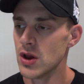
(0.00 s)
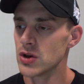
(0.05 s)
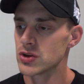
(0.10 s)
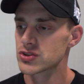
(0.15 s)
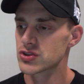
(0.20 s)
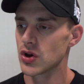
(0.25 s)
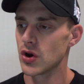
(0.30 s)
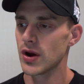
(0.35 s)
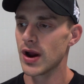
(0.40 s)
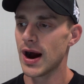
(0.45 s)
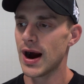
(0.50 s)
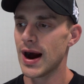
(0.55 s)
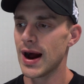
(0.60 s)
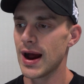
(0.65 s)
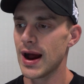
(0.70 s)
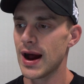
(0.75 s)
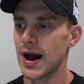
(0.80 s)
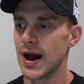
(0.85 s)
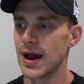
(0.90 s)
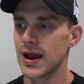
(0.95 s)
So
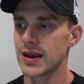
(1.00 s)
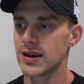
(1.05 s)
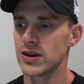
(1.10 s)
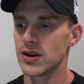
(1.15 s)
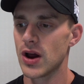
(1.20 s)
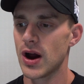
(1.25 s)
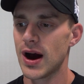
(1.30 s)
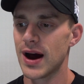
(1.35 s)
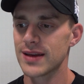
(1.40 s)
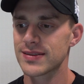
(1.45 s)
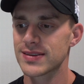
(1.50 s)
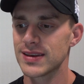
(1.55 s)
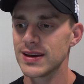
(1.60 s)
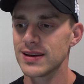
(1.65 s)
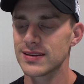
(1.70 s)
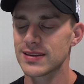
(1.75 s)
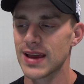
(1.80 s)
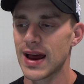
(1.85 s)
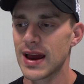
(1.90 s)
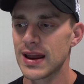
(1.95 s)
I
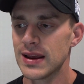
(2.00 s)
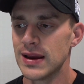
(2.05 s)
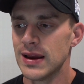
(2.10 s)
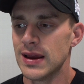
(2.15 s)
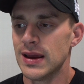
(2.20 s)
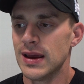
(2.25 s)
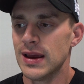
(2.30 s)
think that